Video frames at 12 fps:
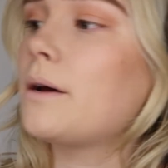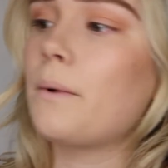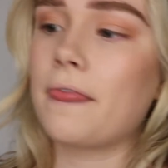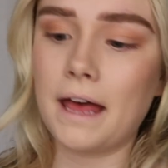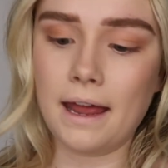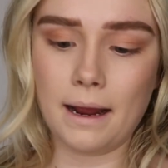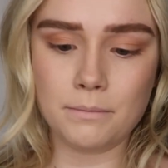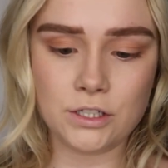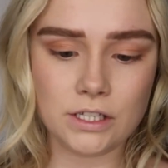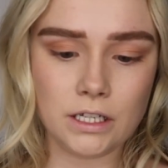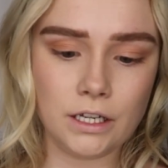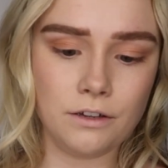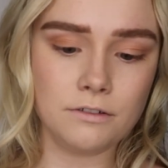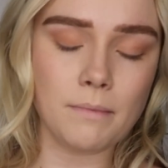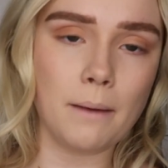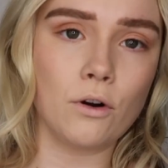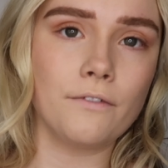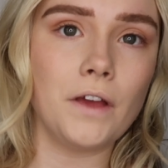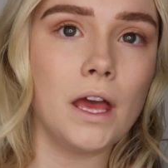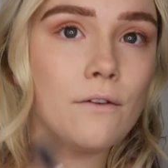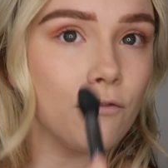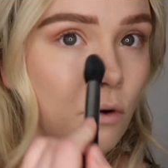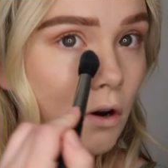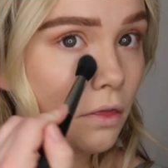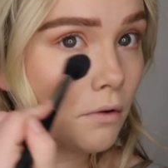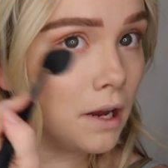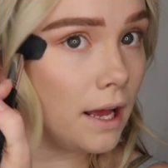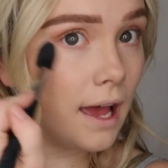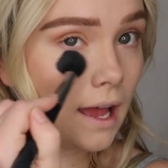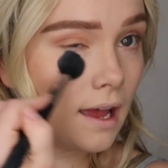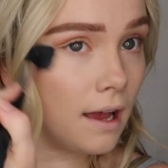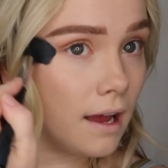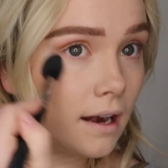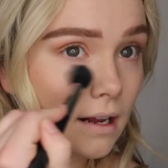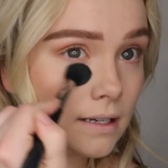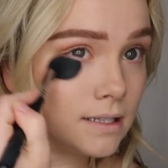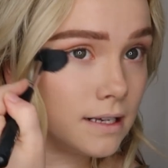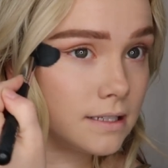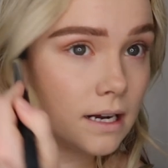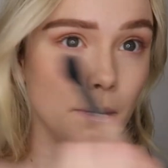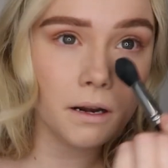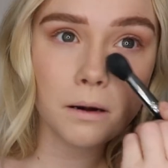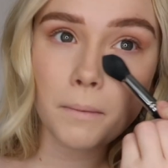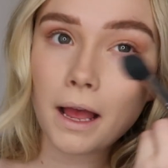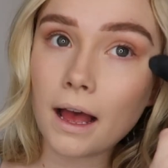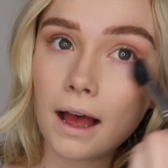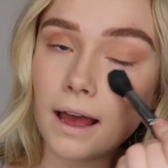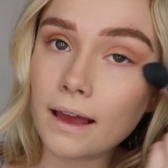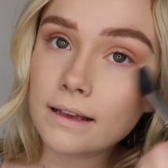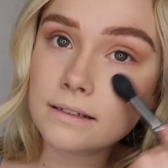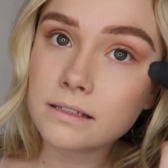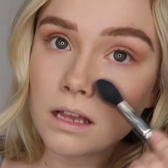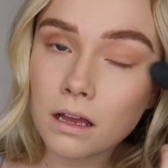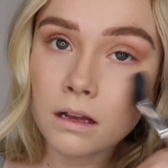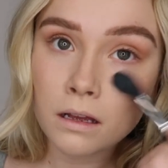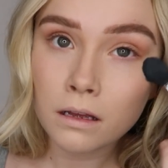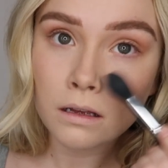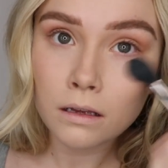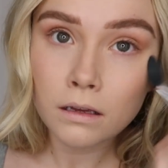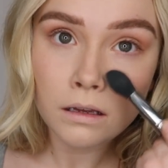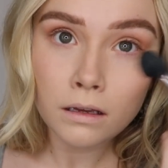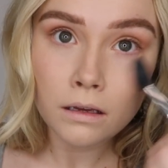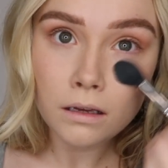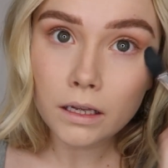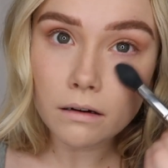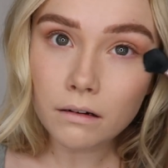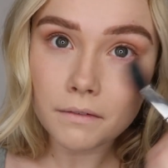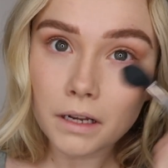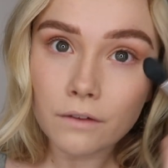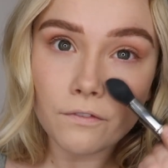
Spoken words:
With that, I'm just going to use my Morphe M438 and kind of dust up under my eyes, get rid of any